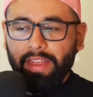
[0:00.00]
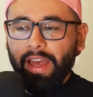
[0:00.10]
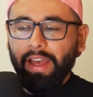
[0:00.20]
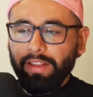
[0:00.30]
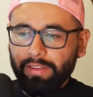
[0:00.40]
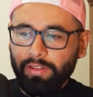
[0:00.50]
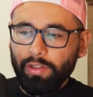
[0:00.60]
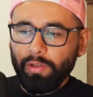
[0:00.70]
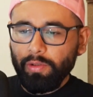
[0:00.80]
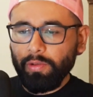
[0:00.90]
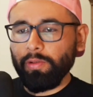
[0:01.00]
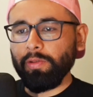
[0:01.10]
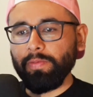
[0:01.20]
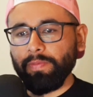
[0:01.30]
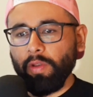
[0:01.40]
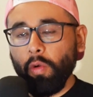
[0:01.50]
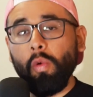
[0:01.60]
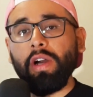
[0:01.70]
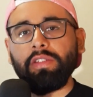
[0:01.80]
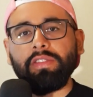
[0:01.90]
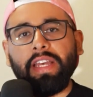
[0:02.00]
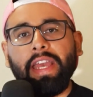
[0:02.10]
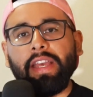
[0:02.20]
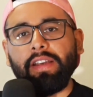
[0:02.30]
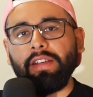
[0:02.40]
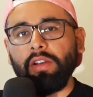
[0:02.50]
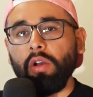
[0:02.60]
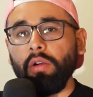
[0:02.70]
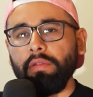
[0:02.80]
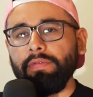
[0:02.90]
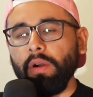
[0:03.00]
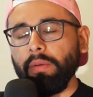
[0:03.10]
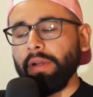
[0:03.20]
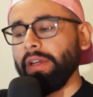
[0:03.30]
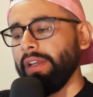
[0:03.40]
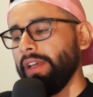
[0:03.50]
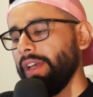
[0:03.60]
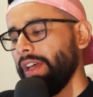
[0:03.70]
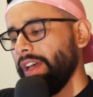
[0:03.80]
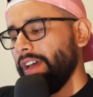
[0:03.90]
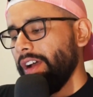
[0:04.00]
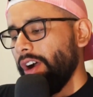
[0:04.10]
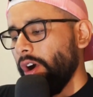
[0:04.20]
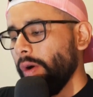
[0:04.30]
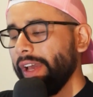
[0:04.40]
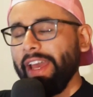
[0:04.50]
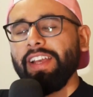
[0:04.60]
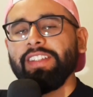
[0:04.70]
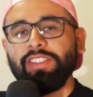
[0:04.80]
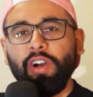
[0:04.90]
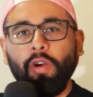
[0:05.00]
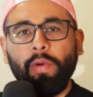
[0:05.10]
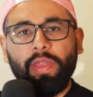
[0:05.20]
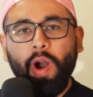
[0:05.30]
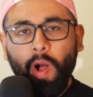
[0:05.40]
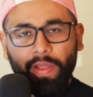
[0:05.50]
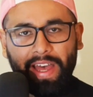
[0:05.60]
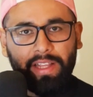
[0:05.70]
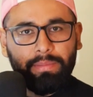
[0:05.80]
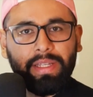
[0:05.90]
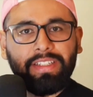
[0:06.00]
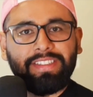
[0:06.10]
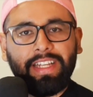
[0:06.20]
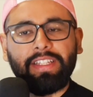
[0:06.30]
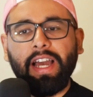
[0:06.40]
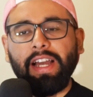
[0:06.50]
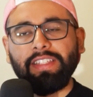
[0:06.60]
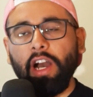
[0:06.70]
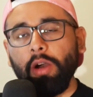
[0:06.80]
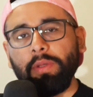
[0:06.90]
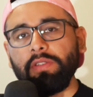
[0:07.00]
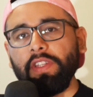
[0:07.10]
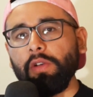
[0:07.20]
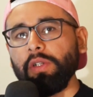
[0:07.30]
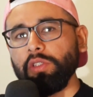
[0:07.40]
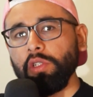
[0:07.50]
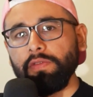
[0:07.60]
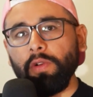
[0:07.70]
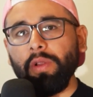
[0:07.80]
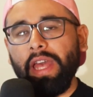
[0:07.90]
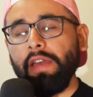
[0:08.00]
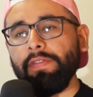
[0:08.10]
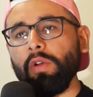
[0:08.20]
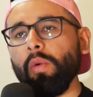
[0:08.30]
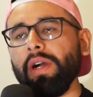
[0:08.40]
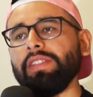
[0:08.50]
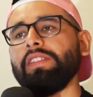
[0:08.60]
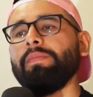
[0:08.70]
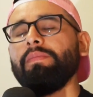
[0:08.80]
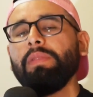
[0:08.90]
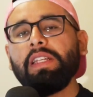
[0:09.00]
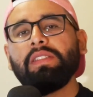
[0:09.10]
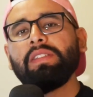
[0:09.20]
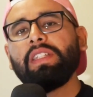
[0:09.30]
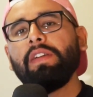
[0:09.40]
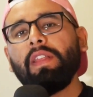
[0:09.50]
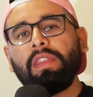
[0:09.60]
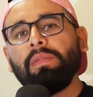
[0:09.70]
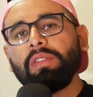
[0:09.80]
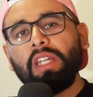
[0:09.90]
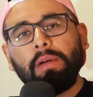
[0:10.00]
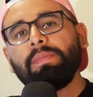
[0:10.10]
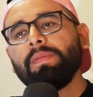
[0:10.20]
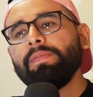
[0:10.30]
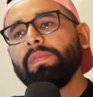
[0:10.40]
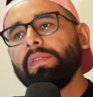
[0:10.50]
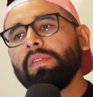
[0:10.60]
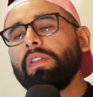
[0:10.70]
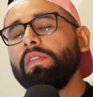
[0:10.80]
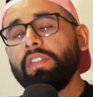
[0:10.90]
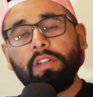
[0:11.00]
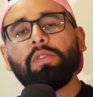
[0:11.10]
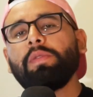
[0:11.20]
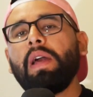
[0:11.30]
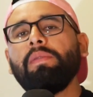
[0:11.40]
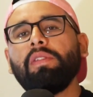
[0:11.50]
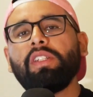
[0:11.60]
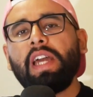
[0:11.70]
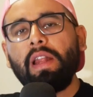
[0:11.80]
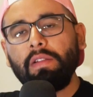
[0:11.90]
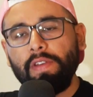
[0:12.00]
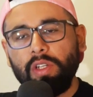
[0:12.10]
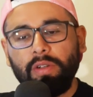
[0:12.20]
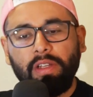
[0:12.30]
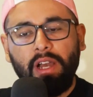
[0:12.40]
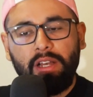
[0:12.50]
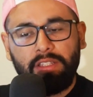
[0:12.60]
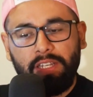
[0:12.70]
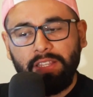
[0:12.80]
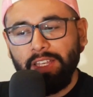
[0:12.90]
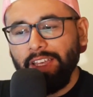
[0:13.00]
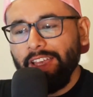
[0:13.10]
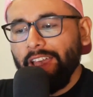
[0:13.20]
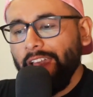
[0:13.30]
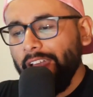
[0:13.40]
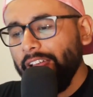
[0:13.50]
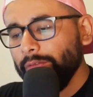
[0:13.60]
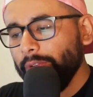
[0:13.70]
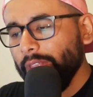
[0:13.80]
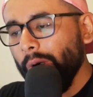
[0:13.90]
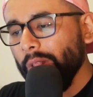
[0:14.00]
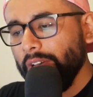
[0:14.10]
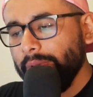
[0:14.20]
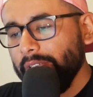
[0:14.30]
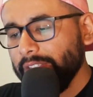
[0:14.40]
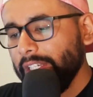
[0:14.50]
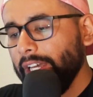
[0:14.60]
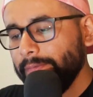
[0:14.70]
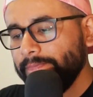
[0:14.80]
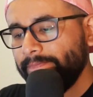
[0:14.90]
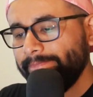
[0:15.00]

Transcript: that you want to take going forward. Okay, so with all that being said, guys, I hope this video was useful. If it was, please give it a thumbs up consider subscribing to the channel if you enjoy the content. And with all that being said,